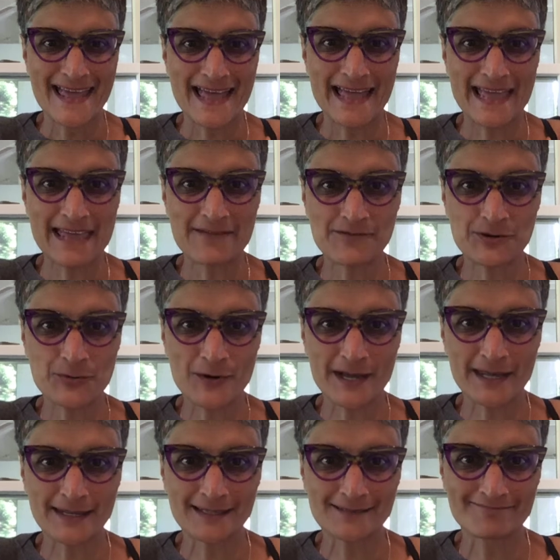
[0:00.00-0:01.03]
Hi
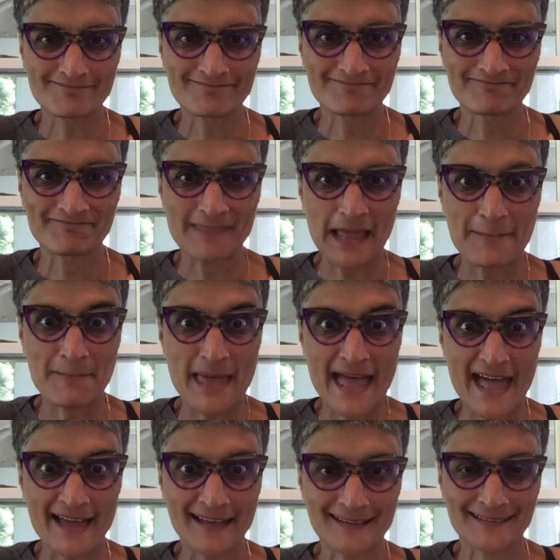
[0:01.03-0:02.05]
everyone, I'm
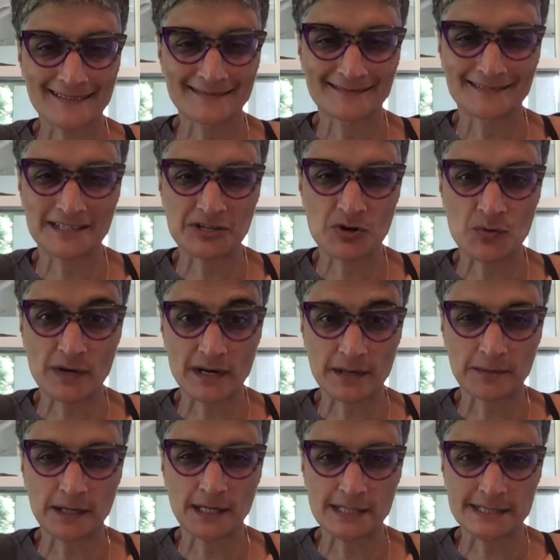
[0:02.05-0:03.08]
back. You know what I'm
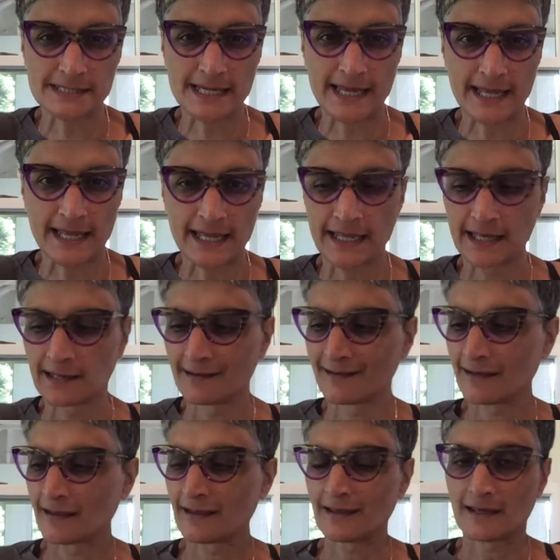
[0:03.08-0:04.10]
going to say?
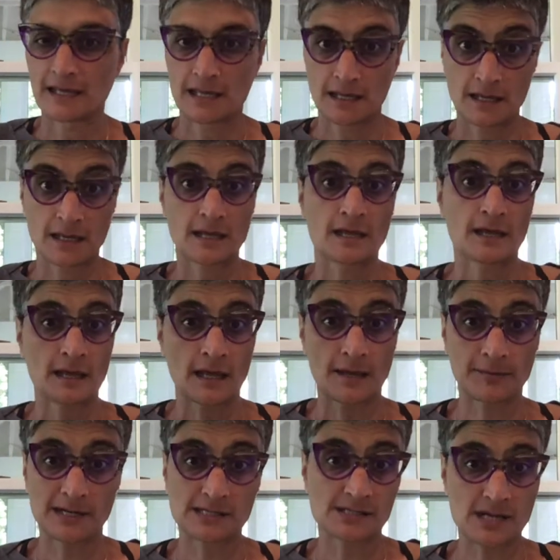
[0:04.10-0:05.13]
I'm
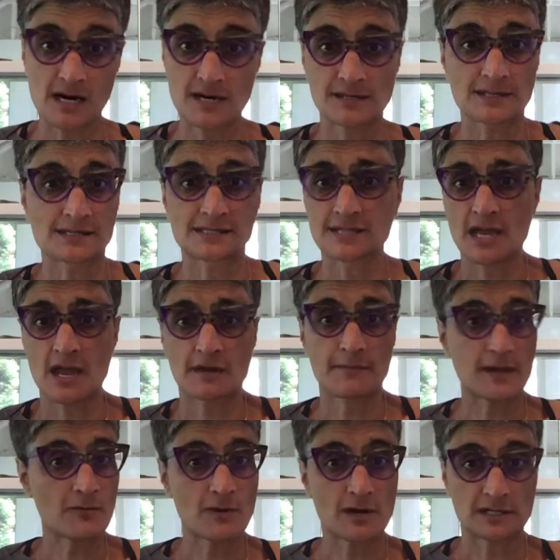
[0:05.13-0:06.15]
going to start this talk
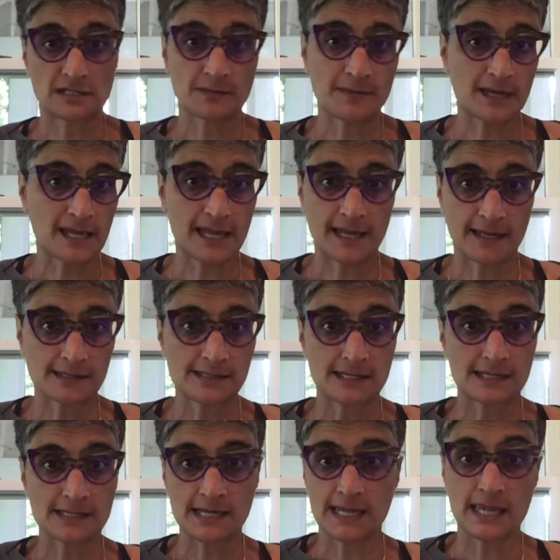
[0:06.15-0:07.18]
by washing my hands
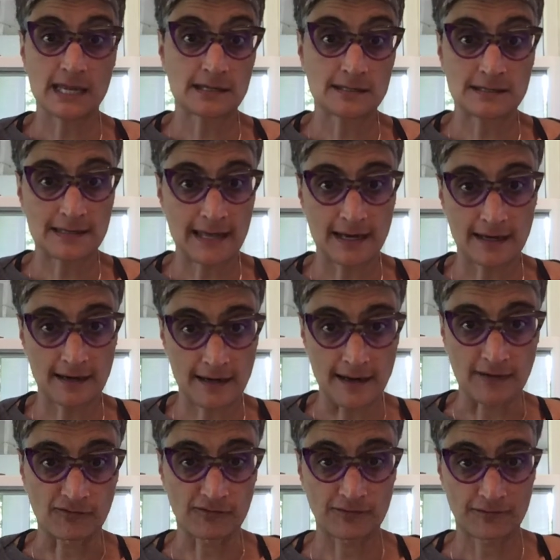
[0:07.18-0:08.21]
because I can't do that
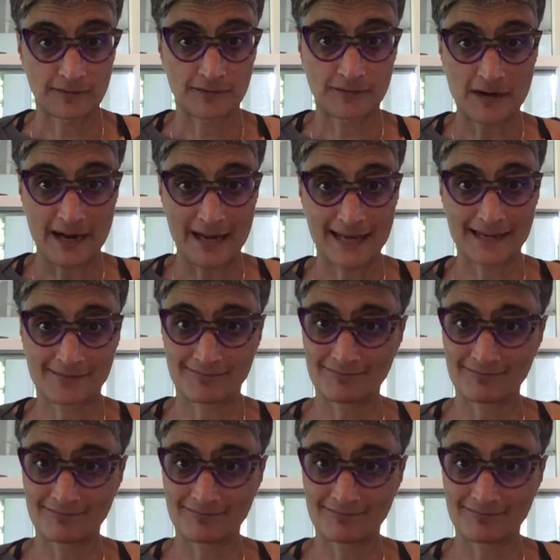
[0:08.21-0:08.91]
enough, right?